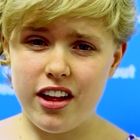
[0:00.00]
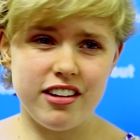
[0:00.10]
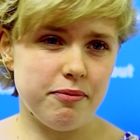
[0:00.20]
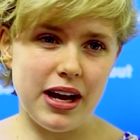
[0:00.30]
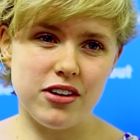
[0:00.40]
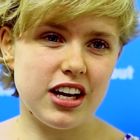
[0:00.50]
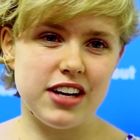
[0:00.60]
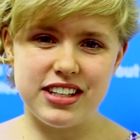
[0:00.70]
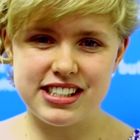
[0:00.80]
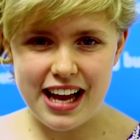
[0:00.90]
about kind
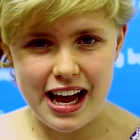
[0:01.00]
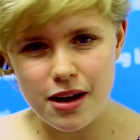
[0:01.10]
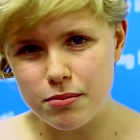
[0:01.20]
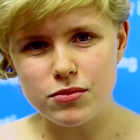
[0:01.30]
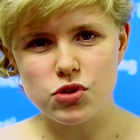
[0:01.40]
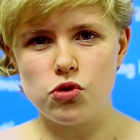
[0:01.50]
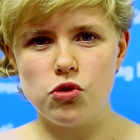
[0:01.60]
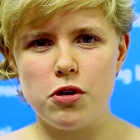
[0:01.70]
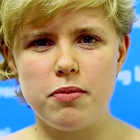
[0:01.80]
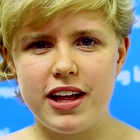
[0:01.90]
of exams,
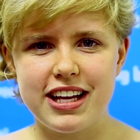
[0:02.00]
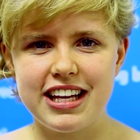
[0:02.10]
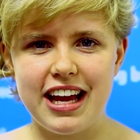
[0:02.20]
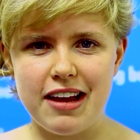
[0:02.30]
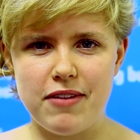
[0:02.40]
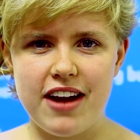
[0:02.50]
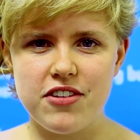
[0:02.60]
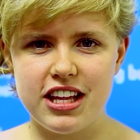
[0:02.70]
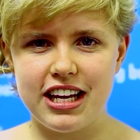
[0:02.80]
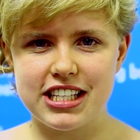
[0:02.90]
or like
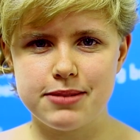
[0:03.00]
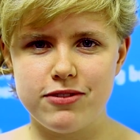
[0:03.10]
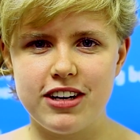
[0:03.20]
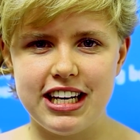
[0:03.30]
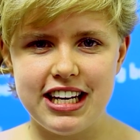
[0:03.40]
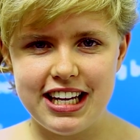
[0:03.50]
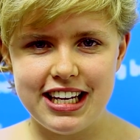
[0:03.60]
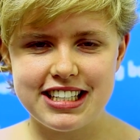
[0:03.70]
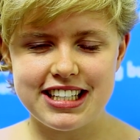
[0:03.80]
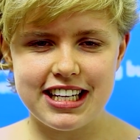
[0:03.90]
everything has to be really
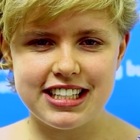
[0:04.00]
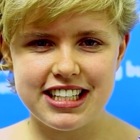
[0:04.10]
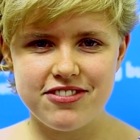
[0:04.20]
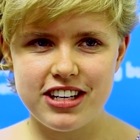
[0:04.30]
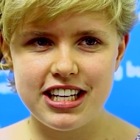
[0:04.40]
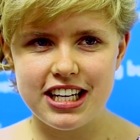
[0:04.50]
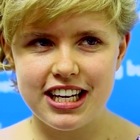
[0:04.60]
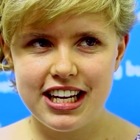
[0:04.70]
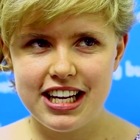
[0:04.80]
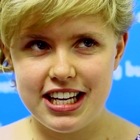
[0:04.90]
neat, and
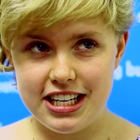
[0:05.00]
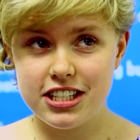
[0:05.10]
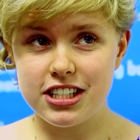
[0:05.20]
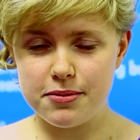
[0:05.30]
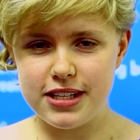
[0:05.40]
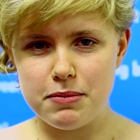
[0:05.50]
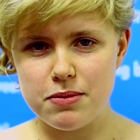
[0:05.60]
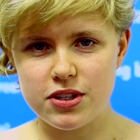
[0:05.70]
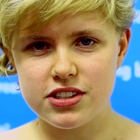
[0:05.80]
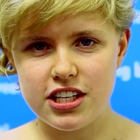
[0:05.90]
it does upset me
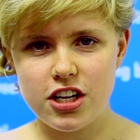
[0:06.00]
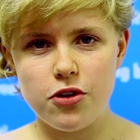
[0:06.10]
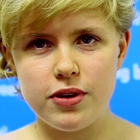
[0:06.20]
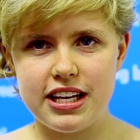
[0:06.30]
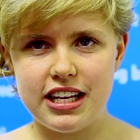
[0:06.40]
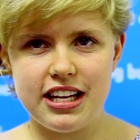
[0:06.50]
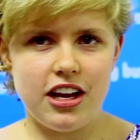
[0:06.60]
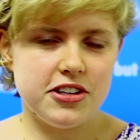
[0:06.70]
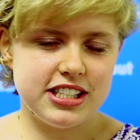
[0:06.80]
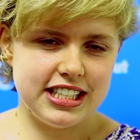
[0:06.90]
because I know
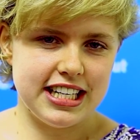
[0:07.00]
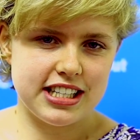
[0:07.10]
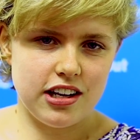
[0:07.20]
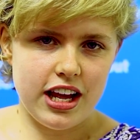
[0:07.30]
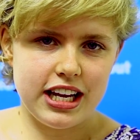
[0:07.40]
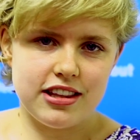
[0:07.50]
OCD isn't like